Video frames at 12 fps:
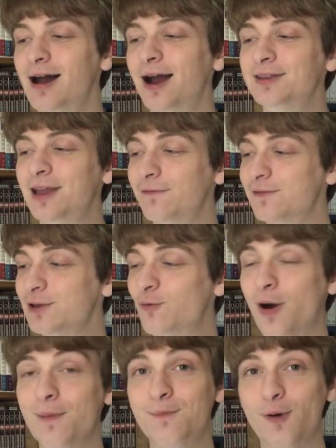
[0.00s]
I definitely
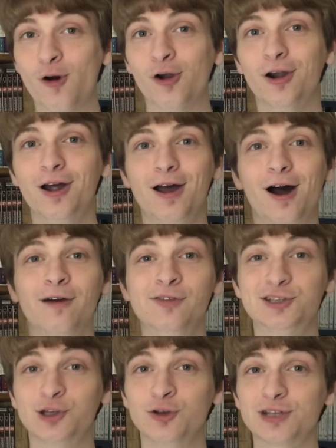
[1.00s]
want more of the
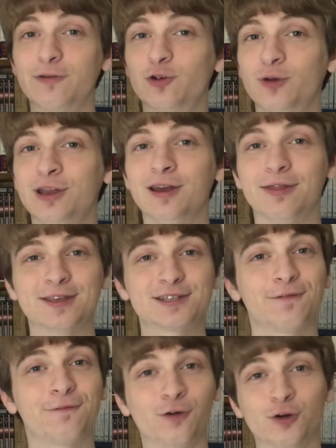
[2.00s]
series after reading this
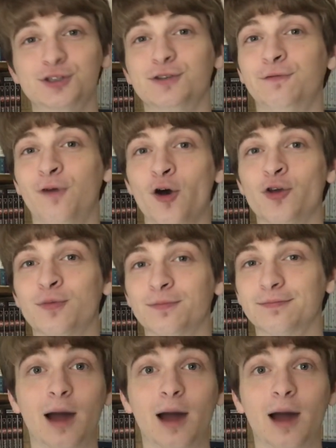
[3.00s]
first volume.